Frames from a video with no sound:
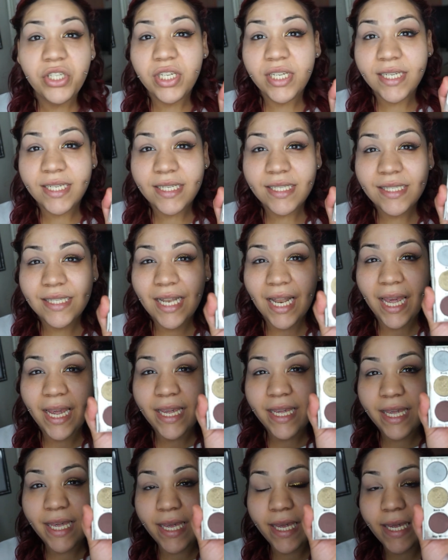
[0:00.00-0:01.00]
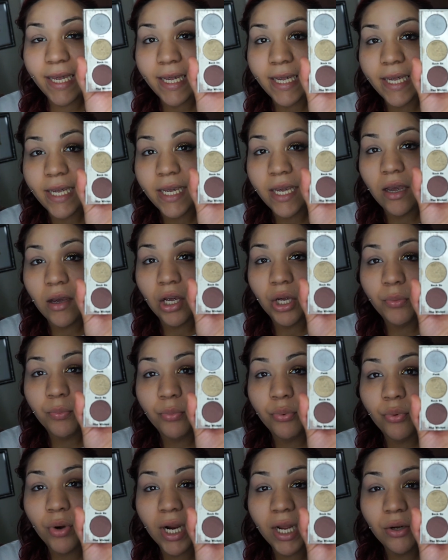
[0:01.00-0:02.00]
is like a
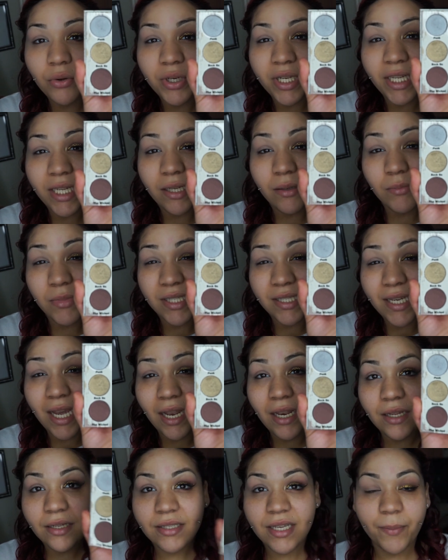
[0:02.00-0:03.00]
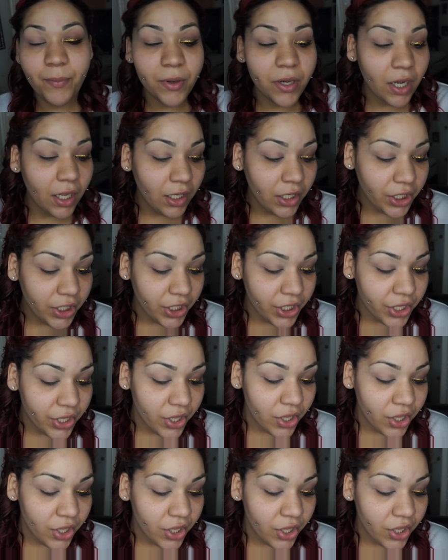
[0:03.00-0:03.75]
brownie metallic type of color.